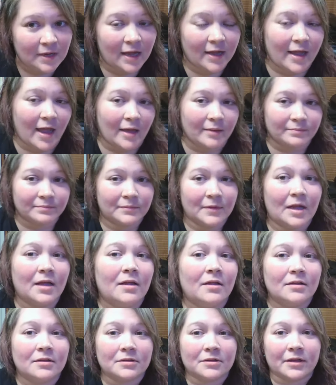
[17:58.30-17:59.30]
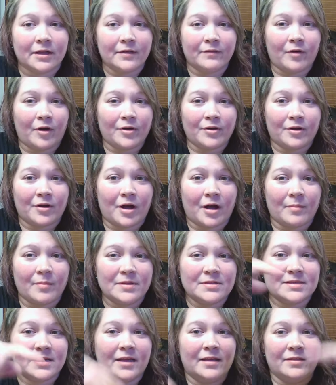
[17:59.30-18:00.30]
again, leave all your
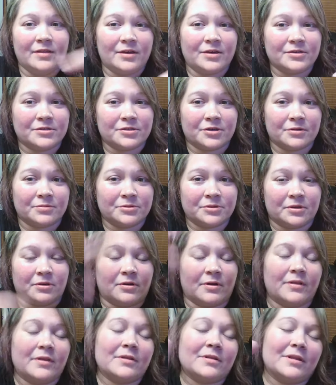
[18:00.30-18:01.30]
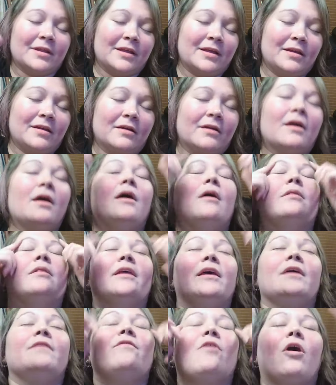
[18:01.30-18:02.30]
comments in the description, or in the link,
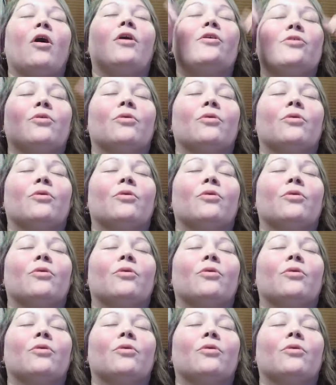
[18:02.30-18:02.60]
leave all